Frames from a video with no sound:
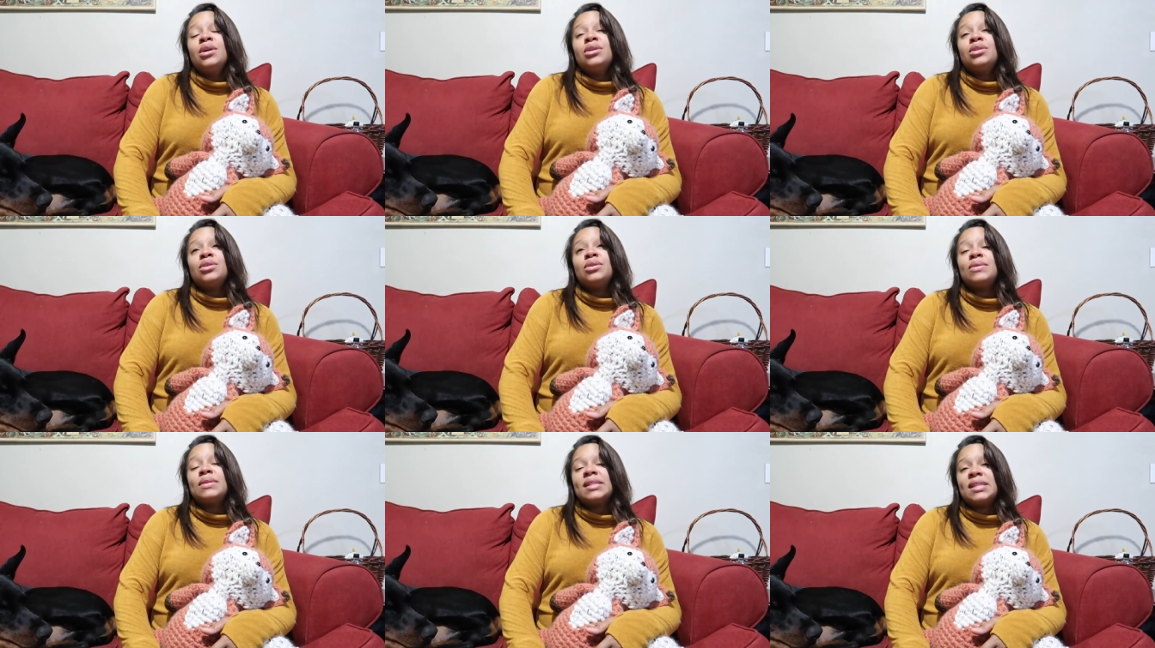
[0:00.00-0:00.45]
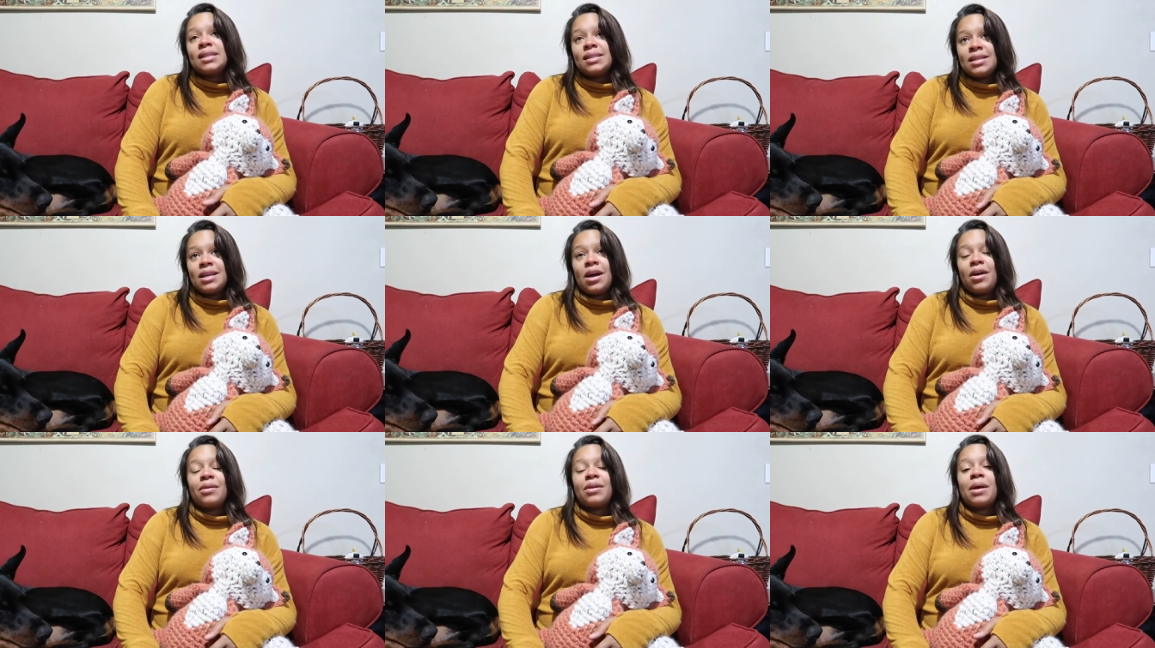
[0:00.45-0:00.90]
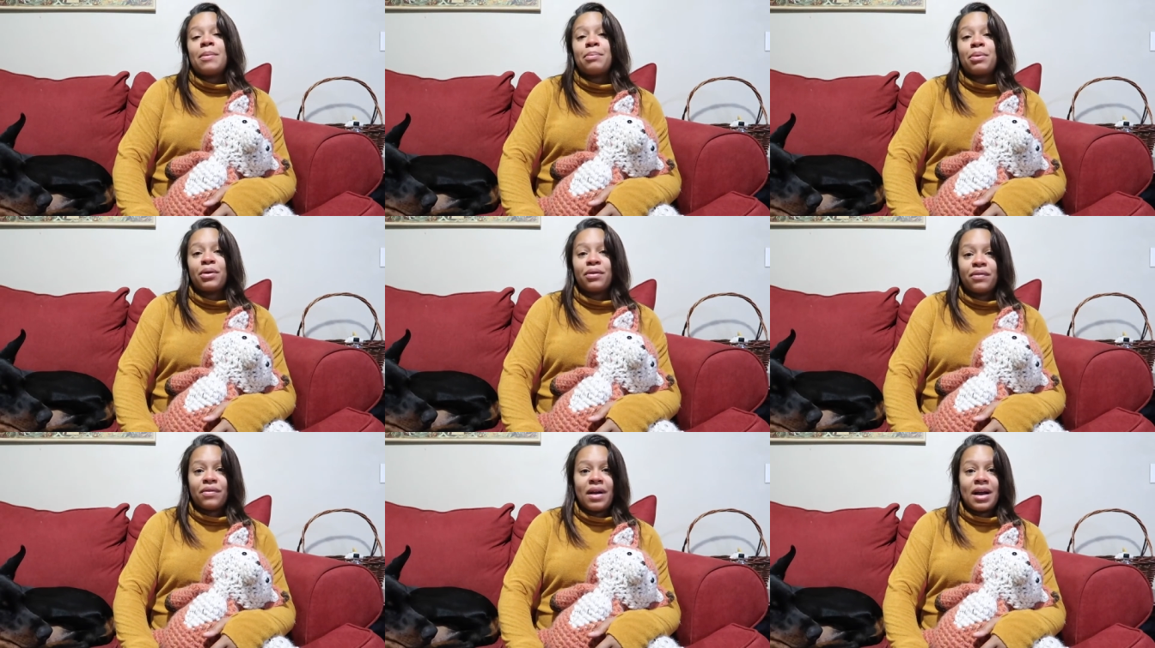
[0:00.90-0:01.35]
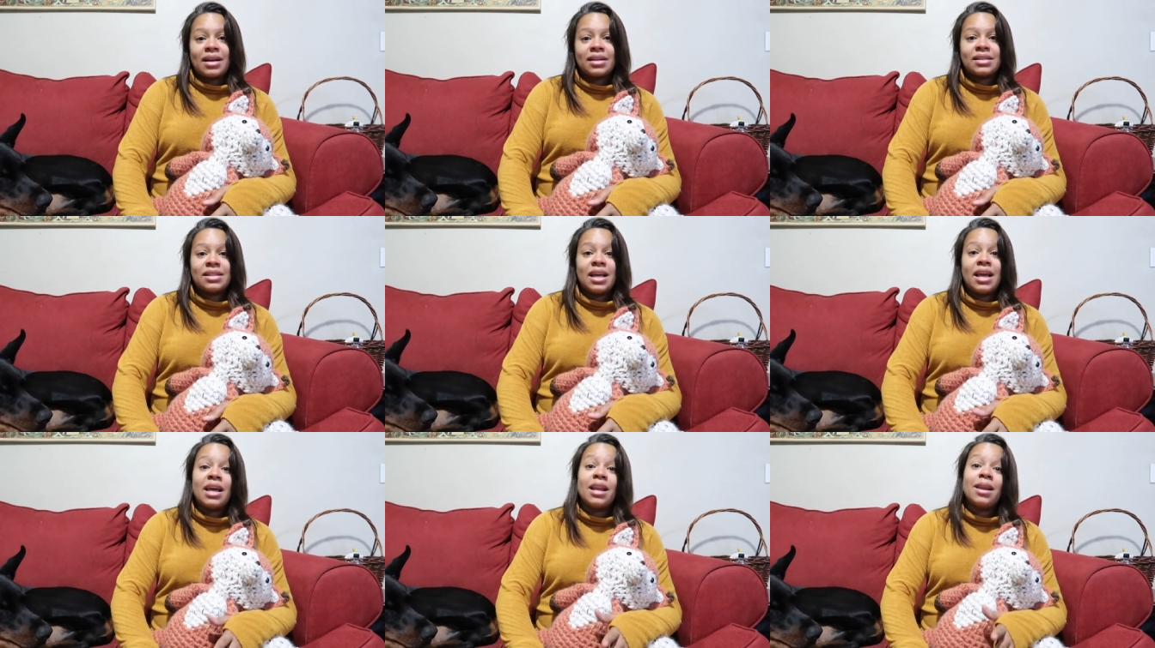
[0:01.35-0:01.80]
to sit down and
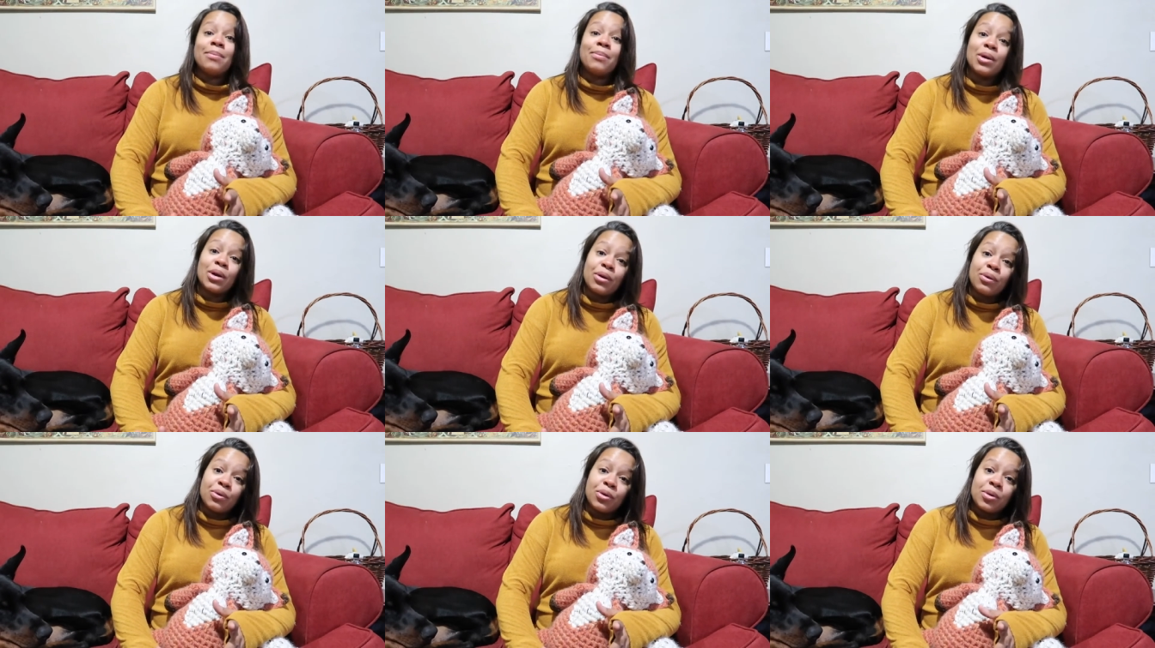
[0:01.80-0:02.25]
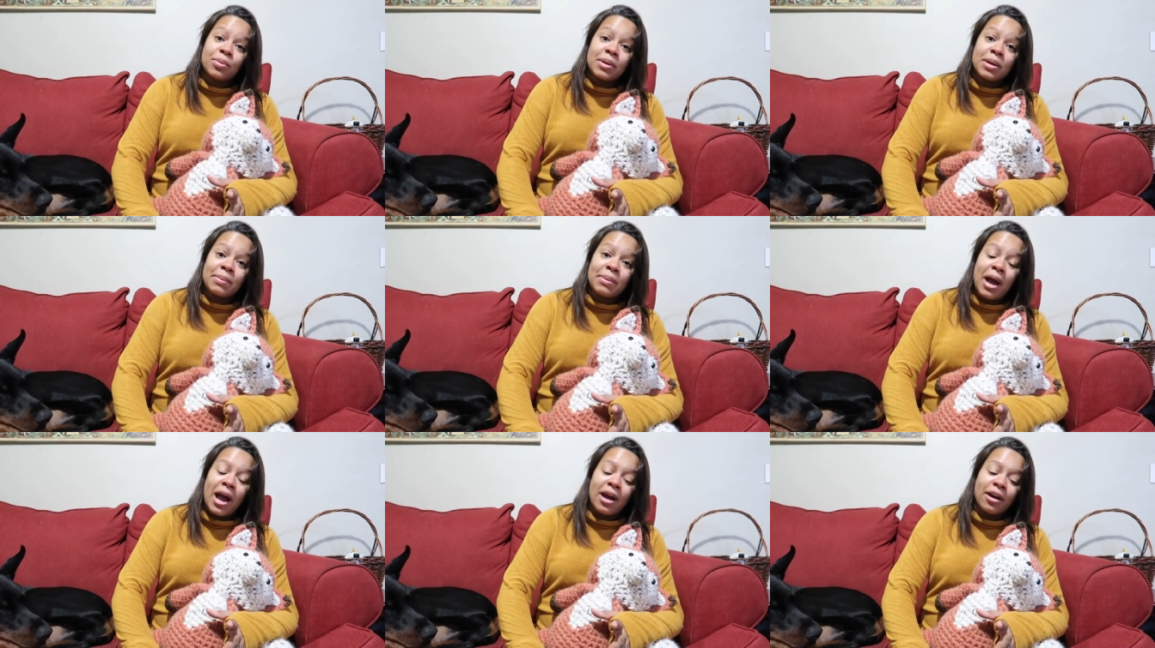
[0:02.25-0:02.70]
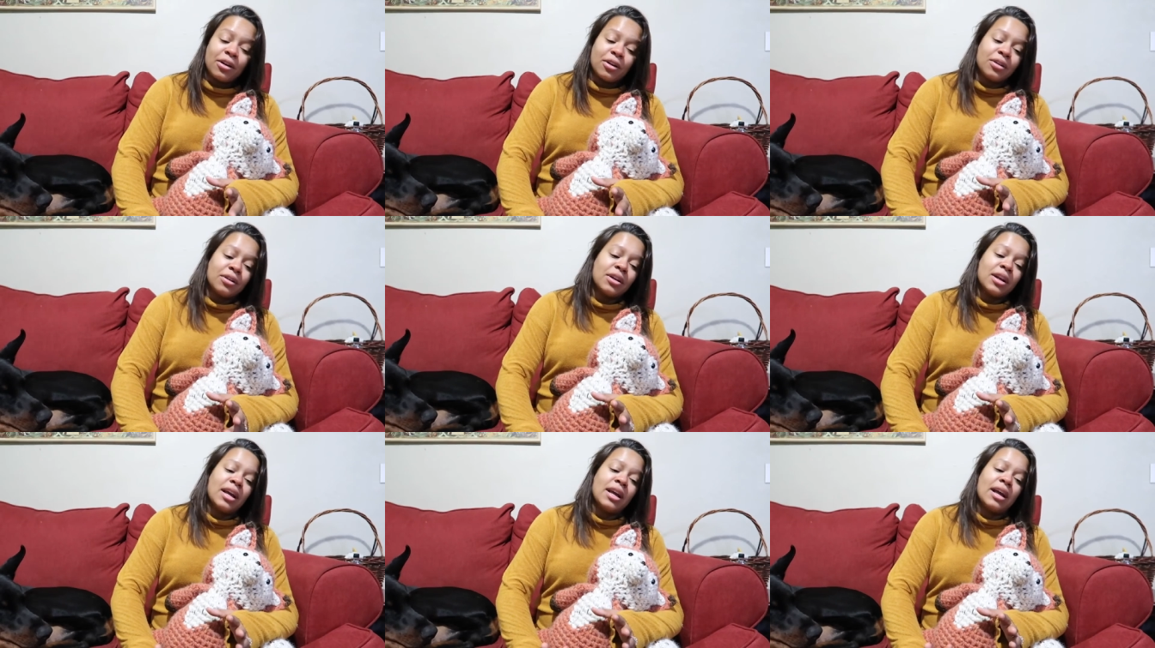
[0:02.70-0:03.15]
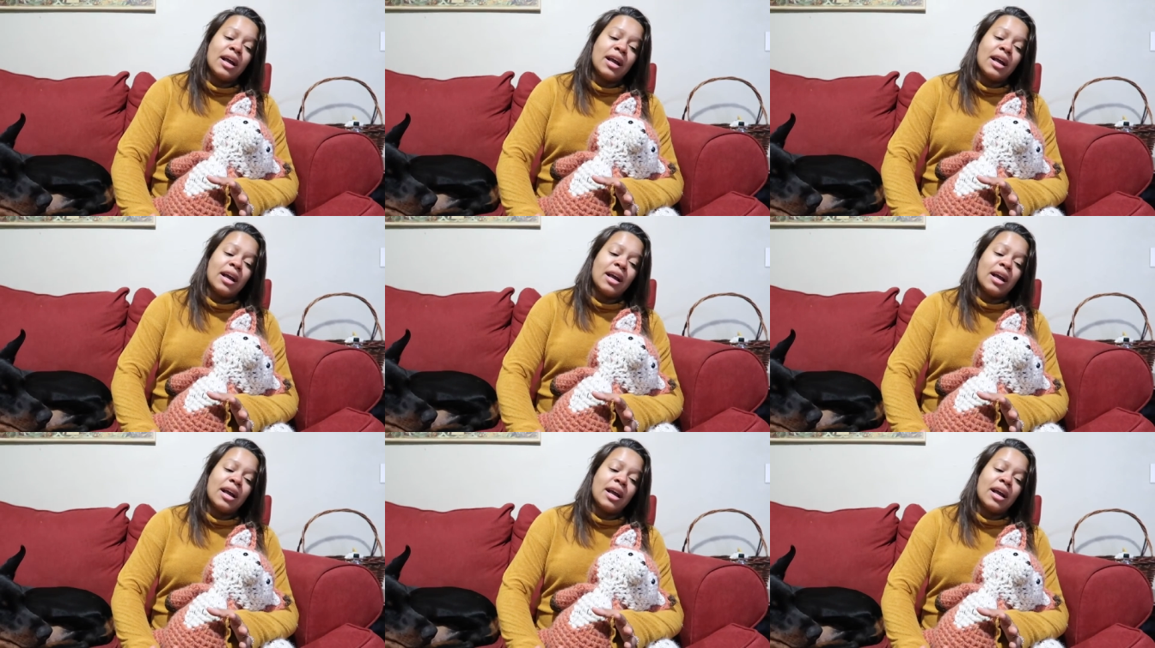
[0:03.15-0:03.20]
perfect an amigurumi pattern